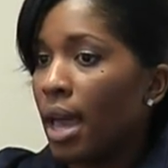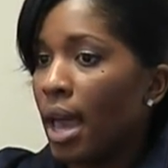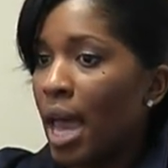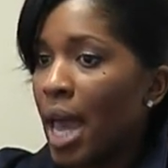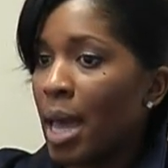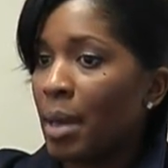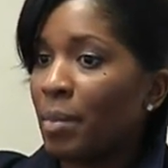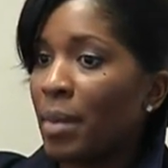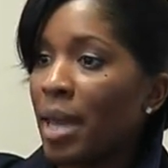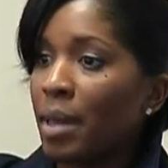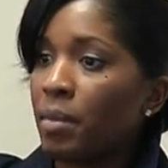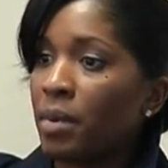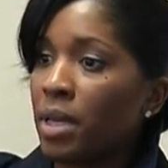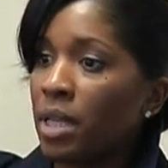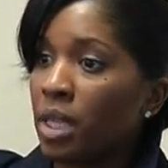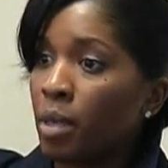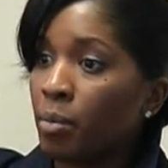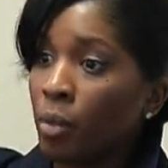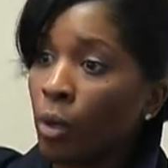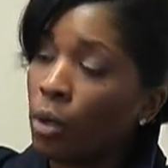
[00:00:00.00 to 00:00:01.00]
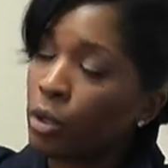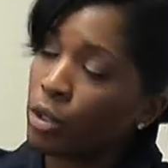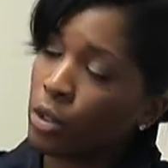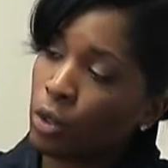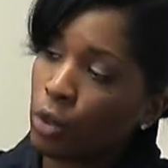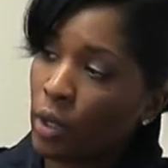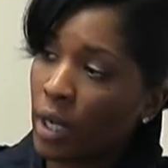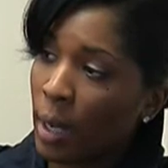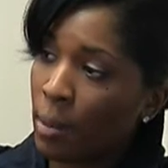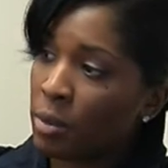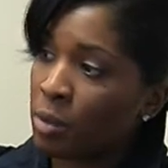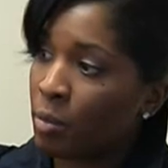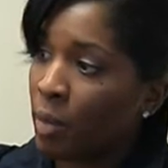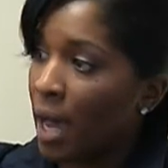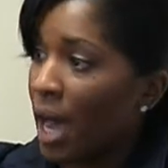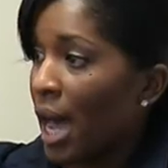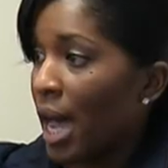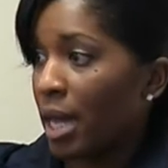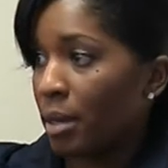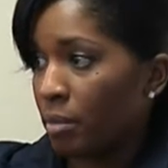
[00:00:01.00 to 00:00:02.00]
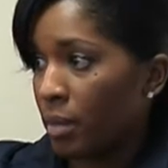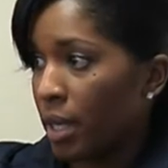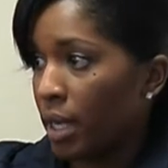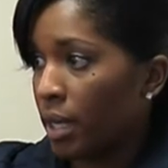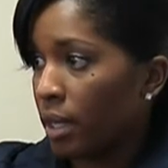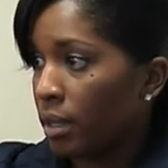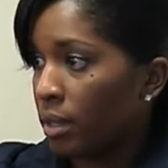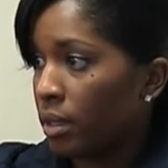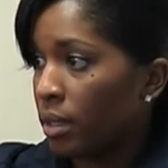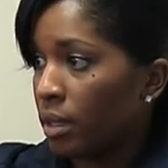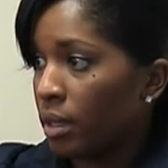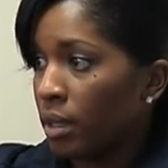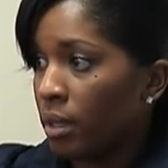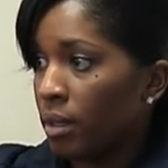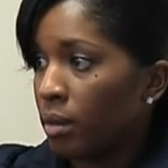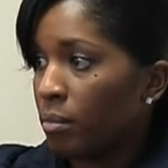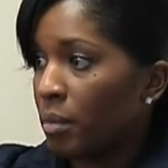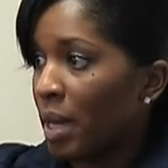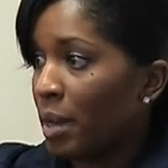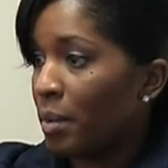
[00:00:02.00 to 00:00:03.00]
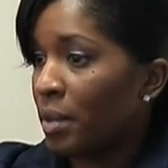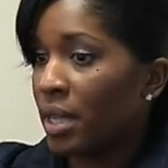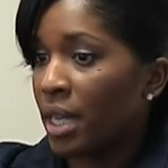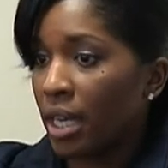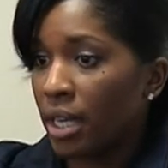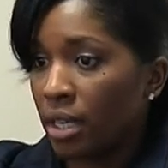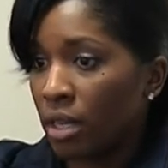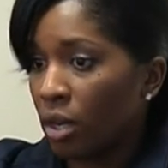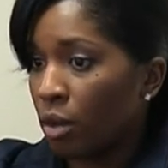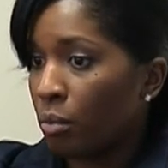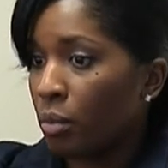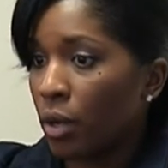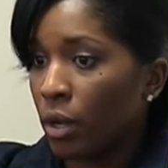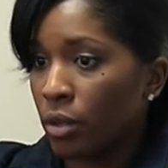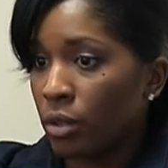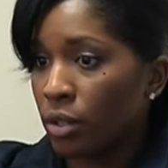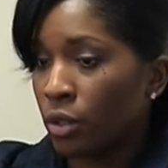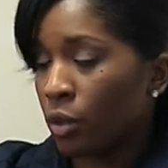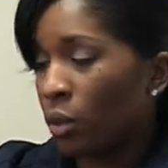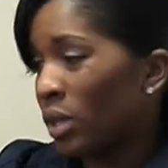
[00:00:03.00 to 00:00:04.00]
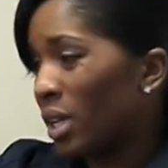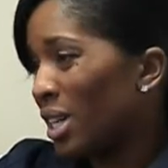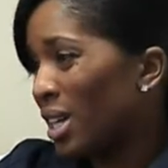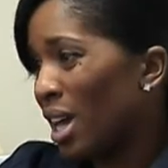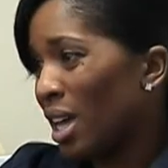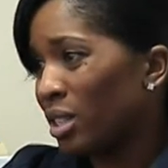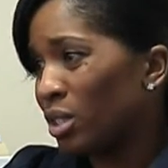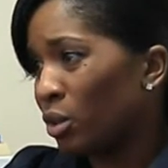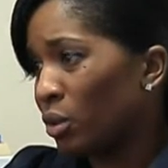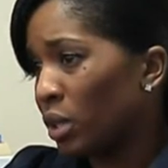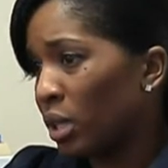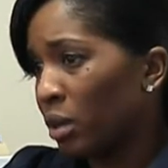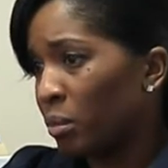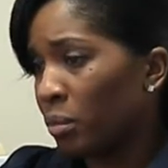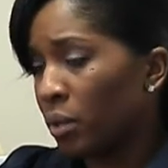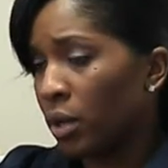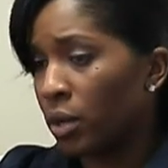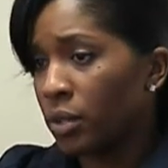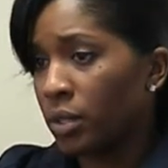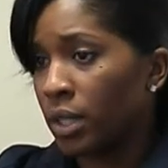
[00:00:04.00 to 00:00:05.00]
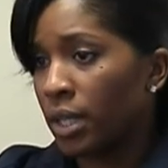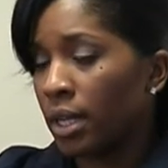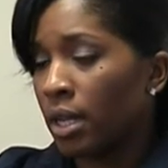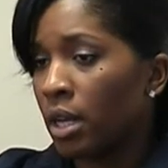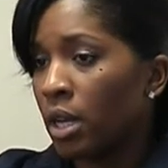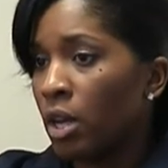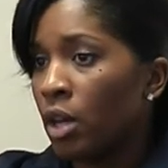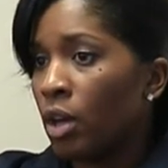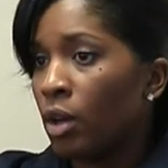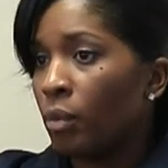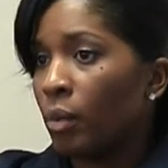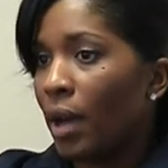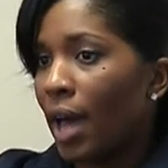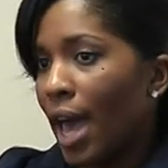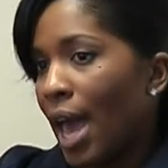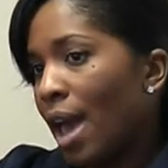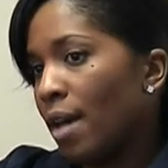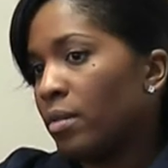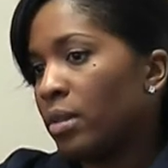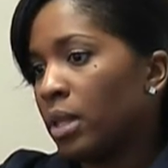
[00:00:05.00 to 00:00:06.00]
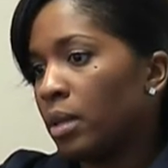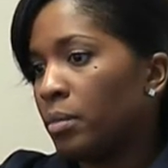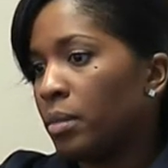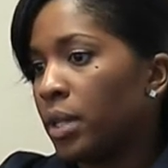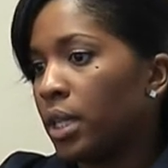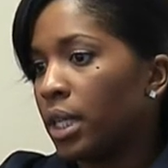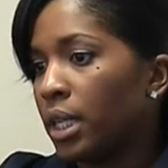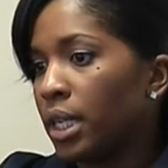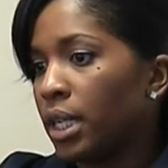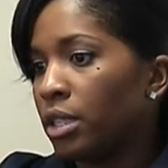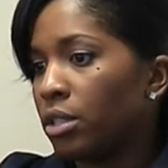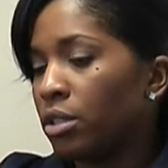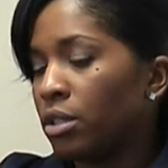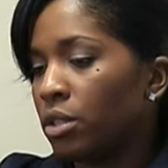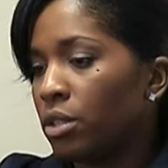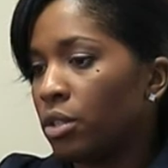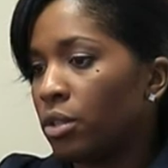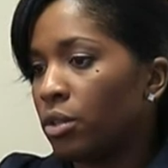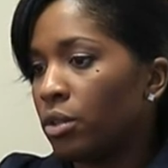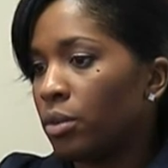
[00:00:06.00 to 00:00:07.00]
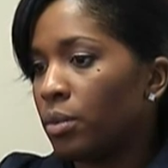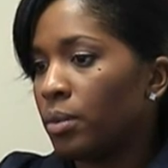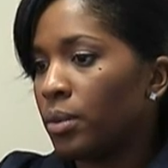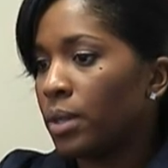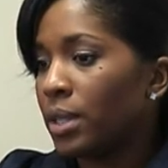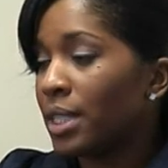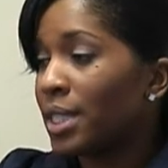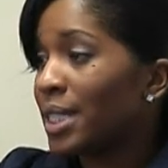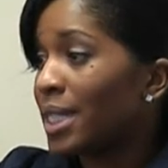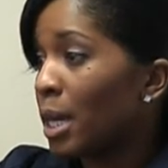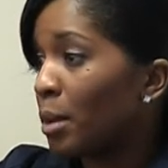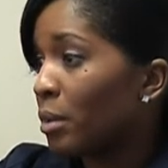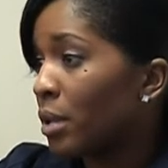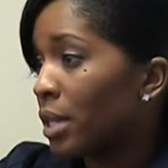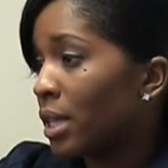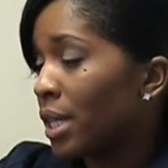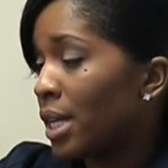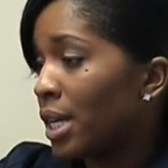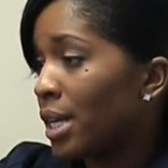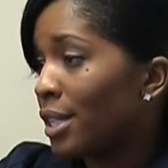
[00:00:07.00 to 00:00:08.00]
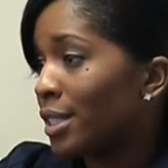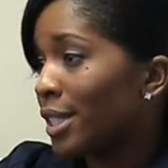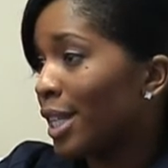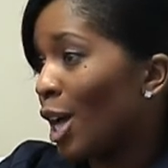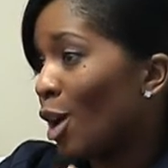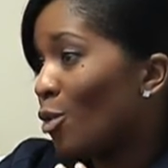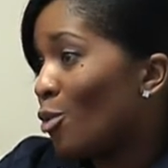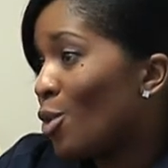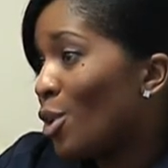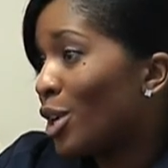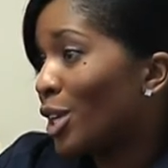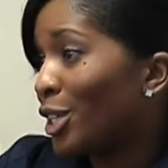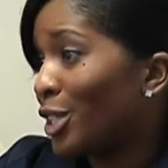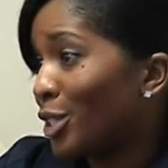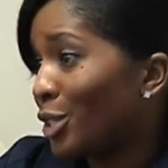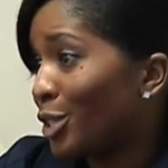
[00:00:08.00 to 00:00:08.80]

And maybe the person who comes behind me, maybe that young person or that not so young person will have the ability to do some of the things that I wanted to